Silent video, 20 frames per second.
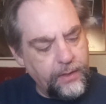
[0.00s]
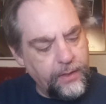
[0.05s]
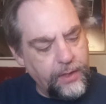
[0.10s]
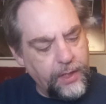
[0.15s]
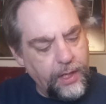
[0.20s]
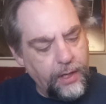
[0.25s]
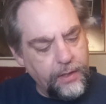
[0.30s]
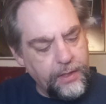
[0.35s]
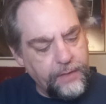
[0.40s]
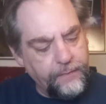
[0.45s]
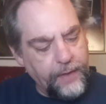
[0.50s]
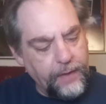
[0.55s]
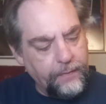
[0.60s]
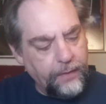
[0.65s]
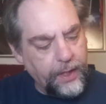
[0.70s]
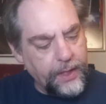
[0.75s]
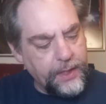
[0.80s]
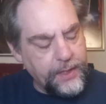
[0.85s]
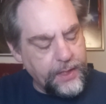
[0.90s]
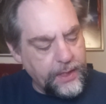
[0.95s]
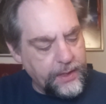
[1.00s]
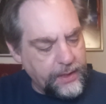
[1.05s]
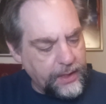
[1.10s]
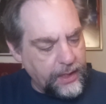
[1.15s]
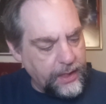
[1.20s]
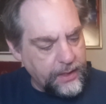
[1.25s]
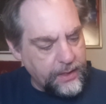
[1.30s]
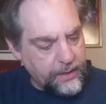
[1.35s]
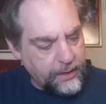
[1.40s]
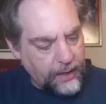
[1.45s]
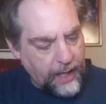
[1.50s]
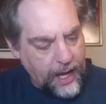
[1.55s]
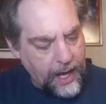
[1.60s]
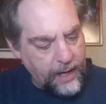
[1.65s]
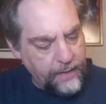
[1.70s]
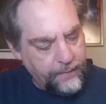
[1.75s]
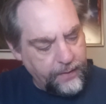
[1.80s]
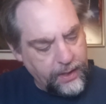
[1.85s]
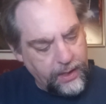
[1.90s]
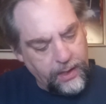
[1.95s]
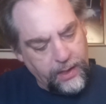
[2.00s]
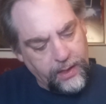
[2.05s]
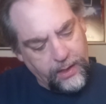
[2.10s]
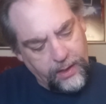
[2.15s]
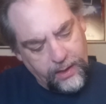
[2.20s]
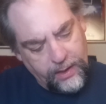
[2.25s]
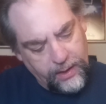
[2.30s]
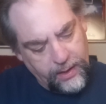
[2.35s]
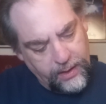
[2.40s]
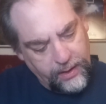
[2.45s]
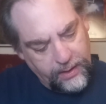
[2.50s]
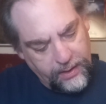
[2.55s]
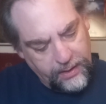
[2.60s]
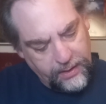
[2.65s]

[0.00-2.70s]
years of evil existence, live in